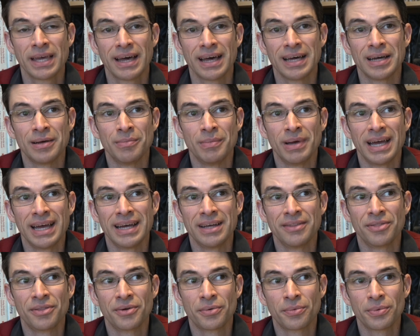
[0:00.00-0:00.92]
Um,
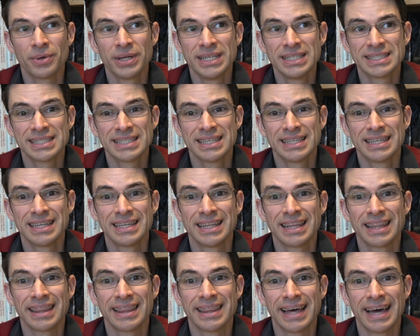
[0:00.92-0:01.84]
and the
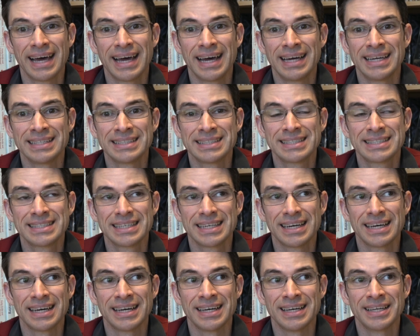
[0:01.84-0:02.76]
reason that,
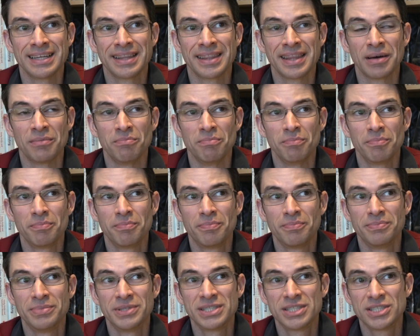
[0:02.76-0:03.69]
uh, that
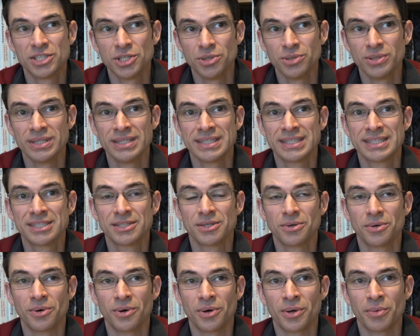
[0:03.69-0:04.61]
students
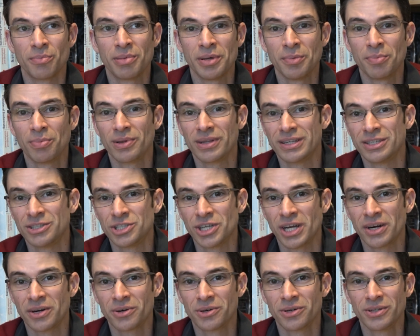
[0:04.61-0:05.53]
or people in
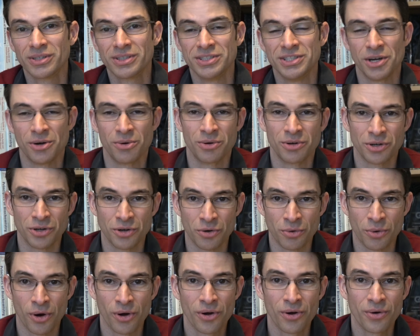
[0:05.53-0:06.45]
general don't
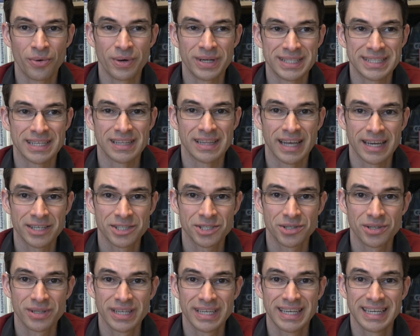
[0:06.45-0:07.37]
grow
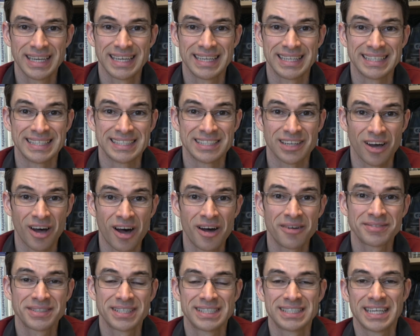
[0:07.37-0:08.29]
intellectually is
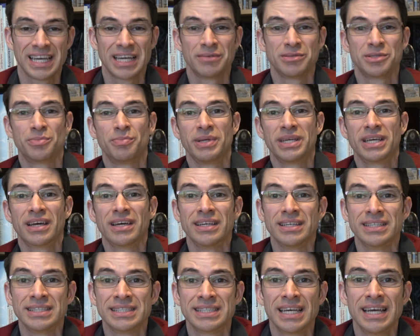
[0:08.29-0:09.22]
oftentimes
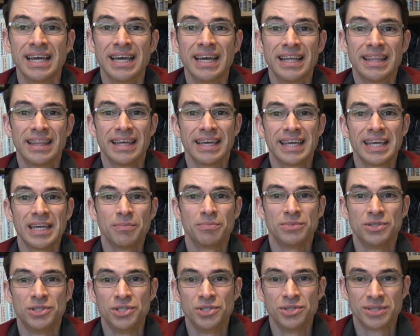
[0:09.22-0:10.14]
because they
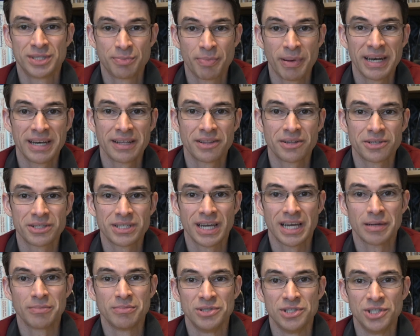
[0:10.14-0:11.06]
keep spending their
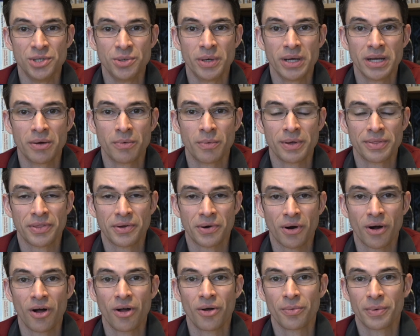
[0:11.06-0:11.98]
time doing what
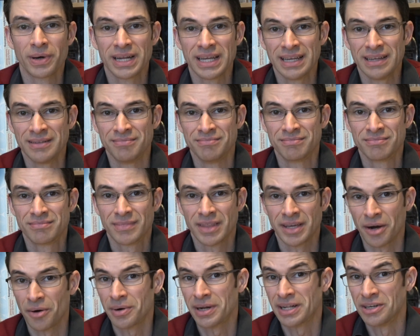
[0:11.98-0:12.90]
they're already
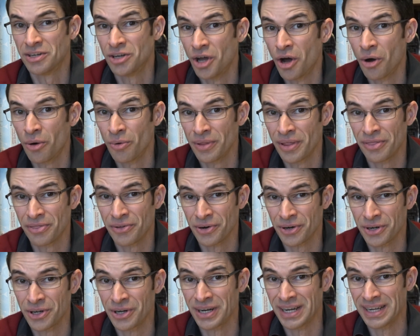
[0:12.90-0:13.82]
they already know that
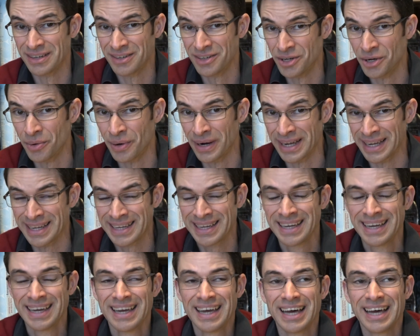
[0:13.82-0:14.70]
they're good at doing.